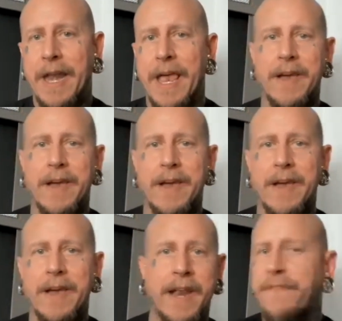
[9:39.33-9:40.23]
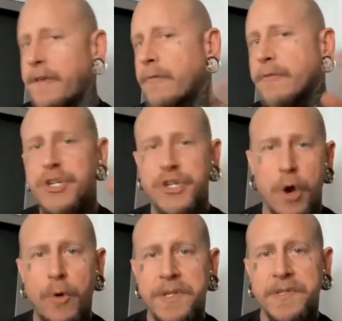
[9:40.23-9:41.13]
And I kind of had a few
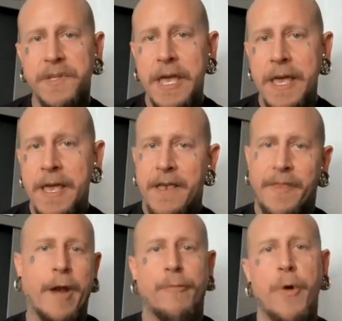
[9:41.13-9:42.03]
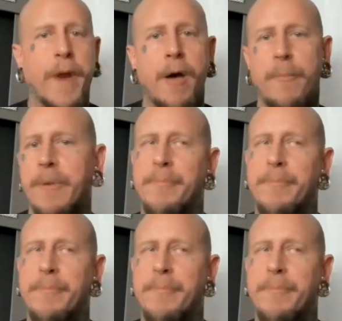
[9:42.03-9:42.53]
jokes that I wrote out.